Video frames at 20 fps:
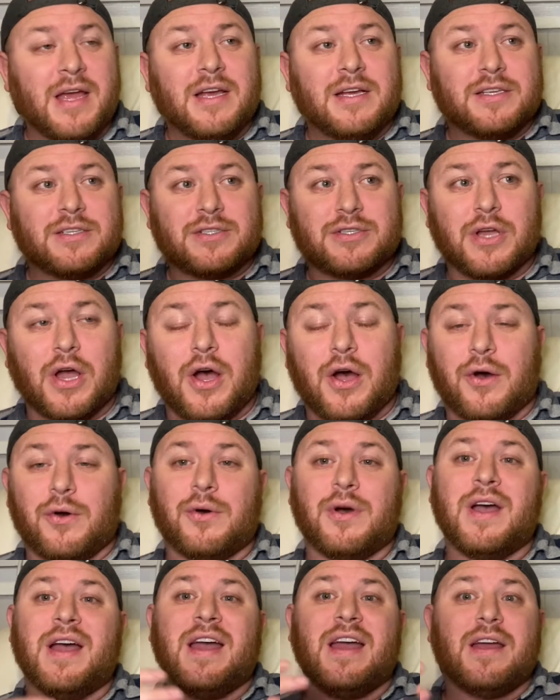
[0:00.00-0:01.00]

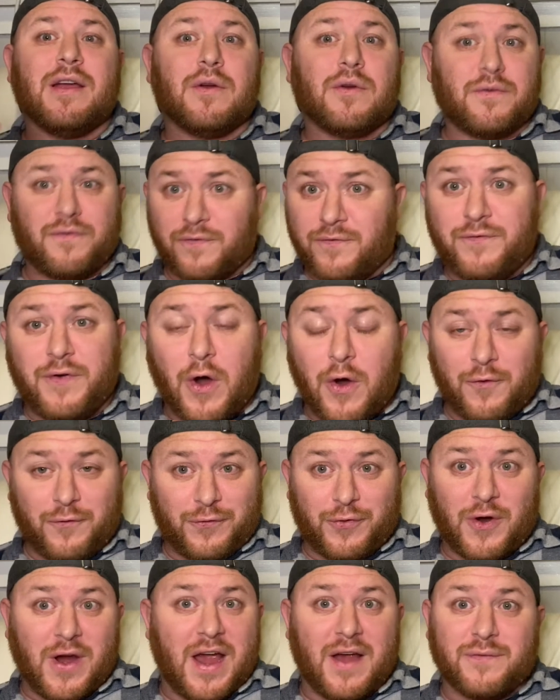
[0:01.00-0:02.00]
So vote
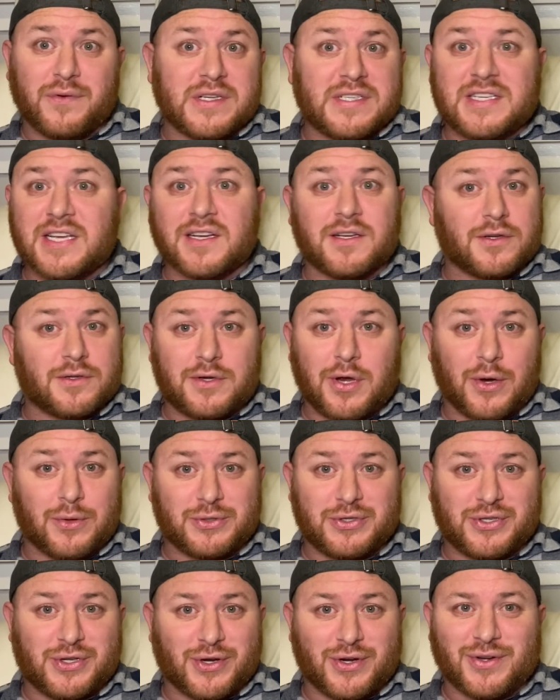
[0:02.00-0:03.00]
for every single
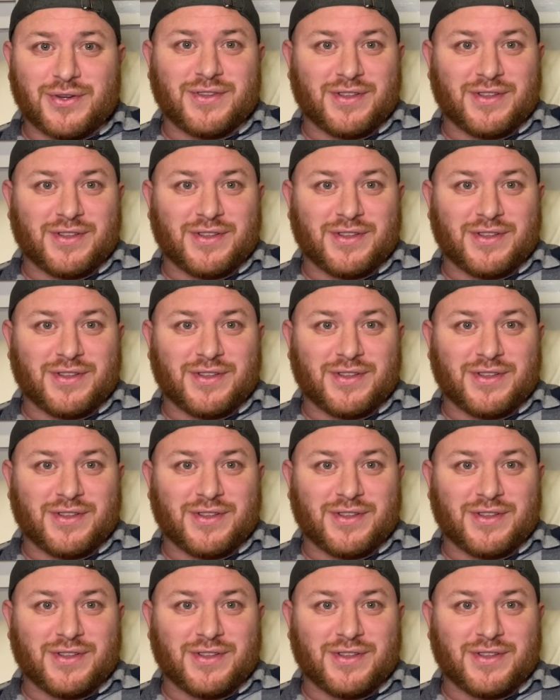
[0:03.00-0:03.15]
coaster.